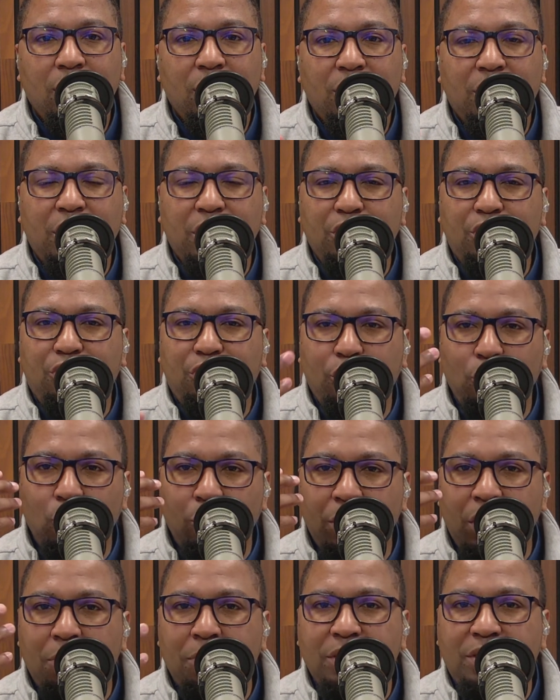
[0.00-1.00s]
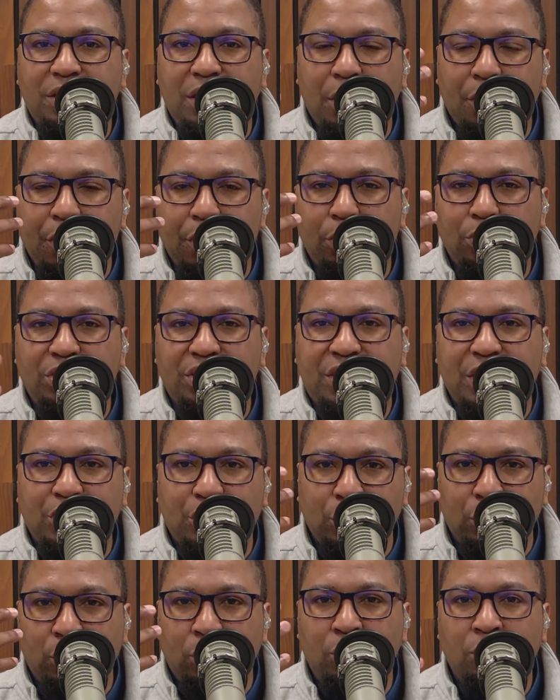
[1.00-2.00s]
consuming material,
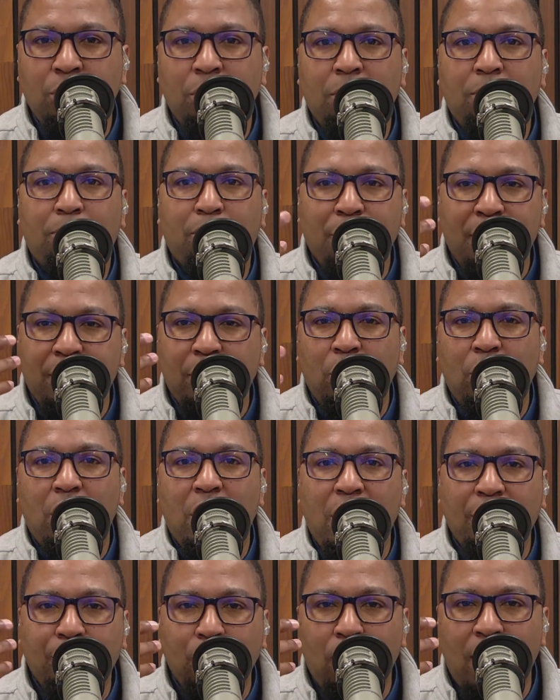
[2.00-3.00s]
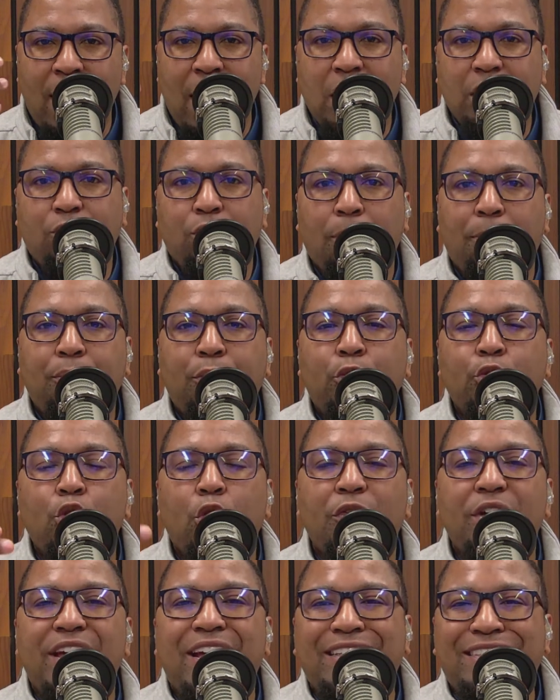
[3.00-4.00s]
digital, print, or otherwise for
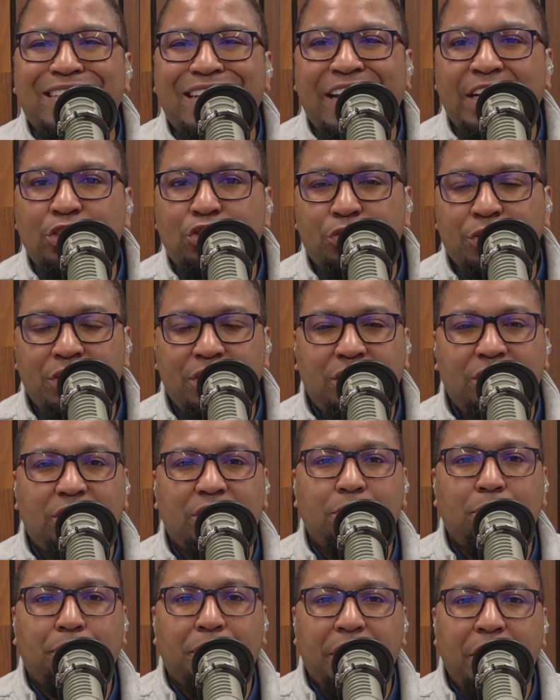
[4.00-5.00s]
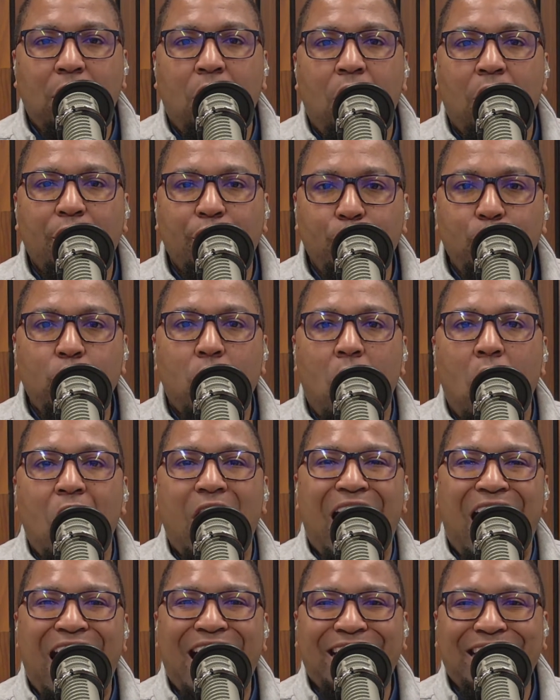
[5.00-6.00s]
prurient interests,
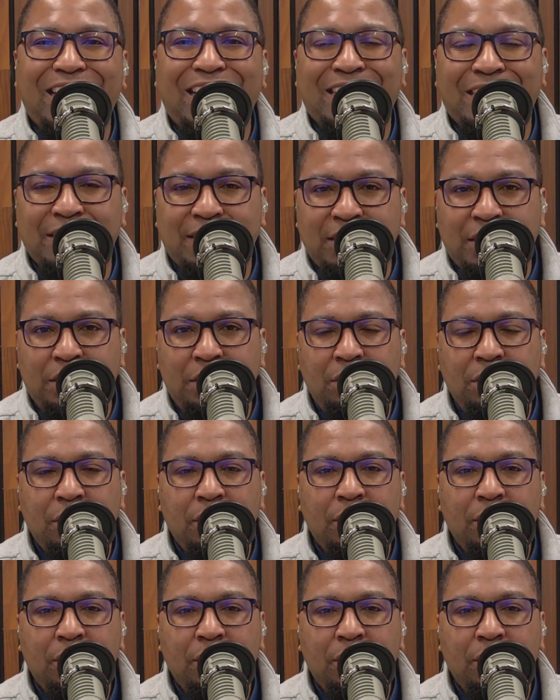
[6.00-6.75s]
P-R-U-R-I-E-N-T.